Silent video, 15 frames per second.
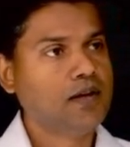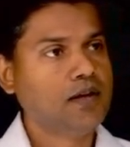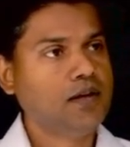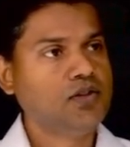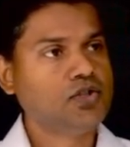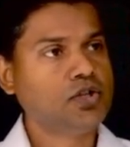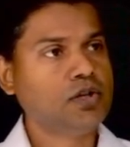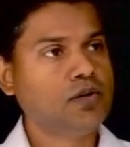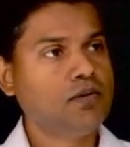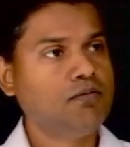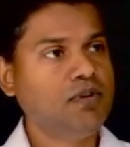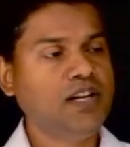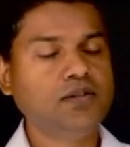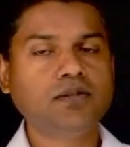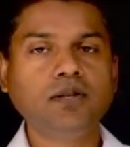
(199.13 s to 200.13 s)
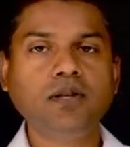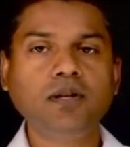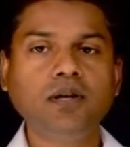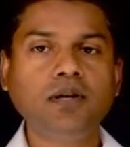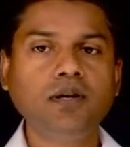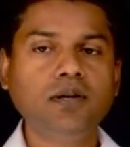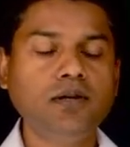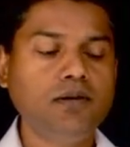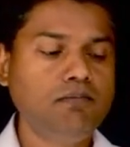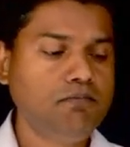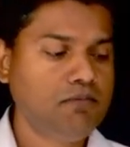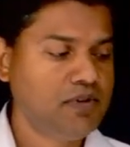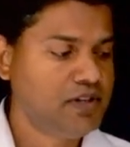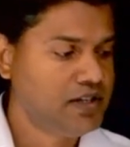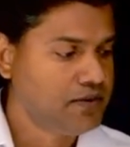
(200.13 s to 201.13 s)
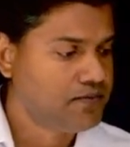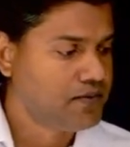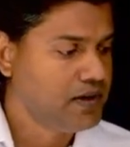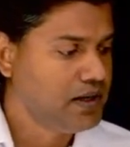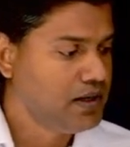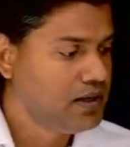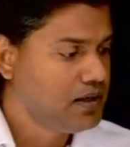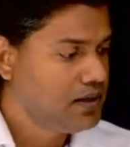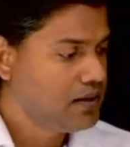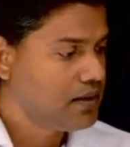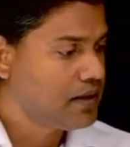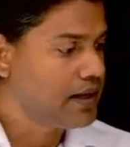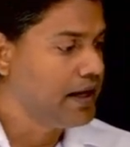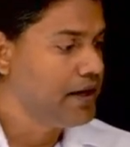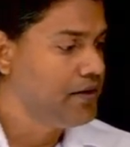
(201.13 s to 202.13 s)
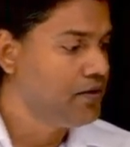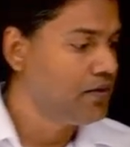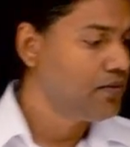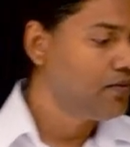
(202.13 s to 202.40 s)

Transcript: So let's learn different kind of